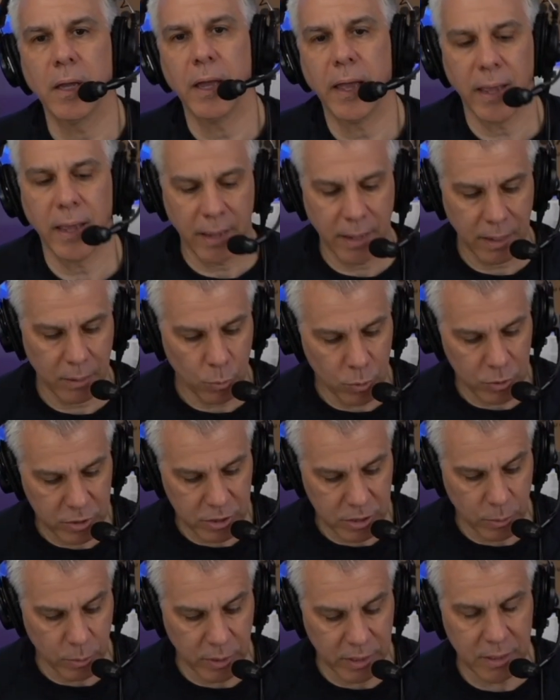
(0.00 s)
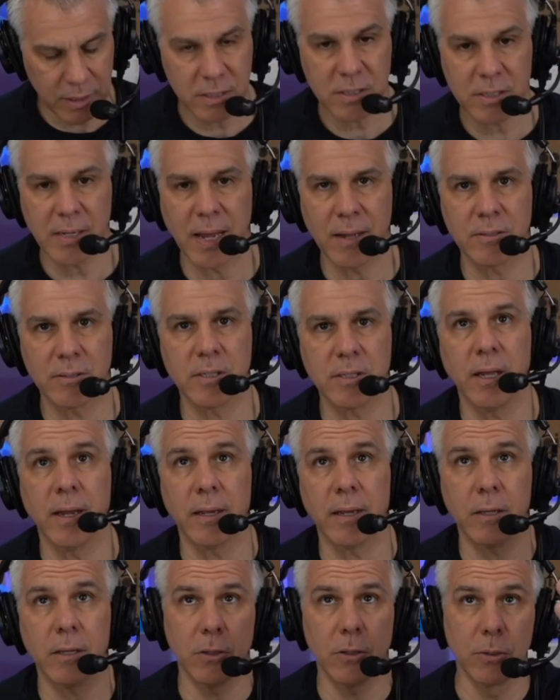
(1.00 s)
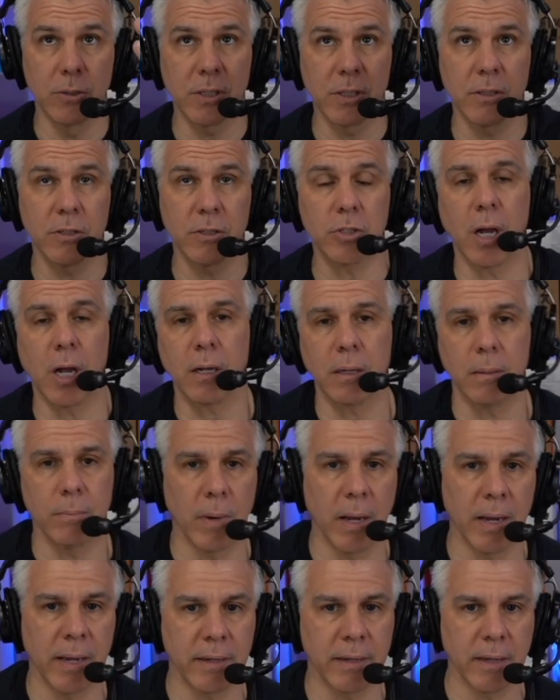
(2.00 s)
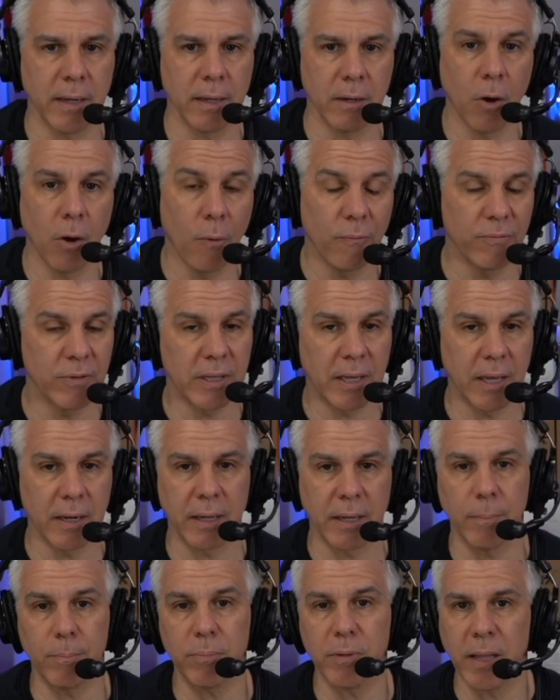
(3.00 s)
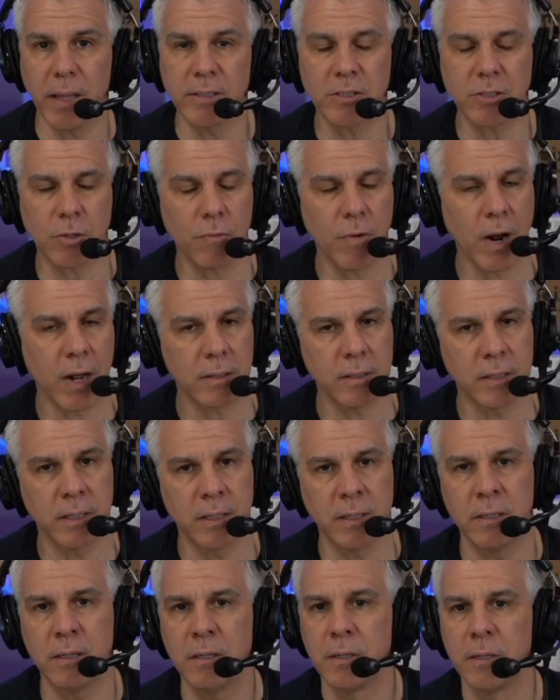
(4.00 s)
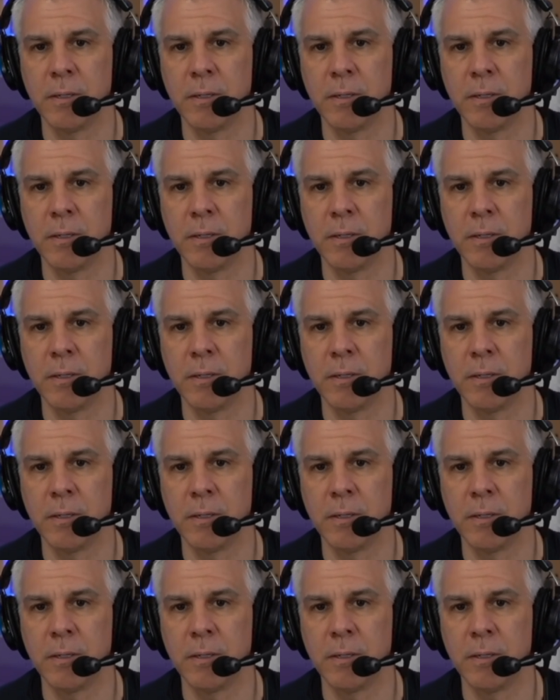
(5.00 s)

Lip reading: and we'll see what this sounds like using the shotgun mic and hopefully getting it placed correctly.